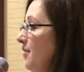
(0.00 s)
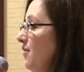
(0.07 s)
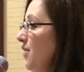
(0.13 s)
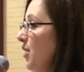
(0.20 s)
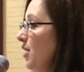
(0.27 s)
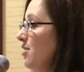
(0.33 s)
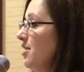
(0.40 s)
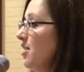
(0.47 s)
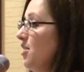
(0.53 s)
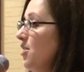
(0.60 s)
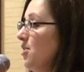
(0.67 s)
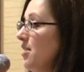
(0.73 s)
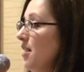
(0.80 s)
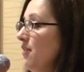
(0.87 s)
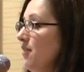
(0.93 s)
You consider
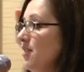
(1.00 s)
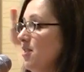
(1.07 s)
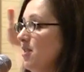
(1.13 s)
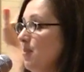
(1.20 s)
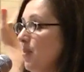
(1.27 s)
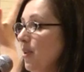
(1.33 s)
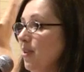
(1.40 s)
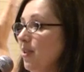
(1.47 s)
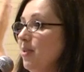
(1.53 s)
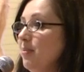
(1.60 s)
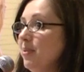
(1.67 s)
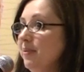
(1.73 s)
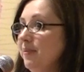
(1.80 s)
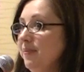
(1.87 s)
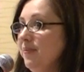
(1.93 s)
yourself in a support group.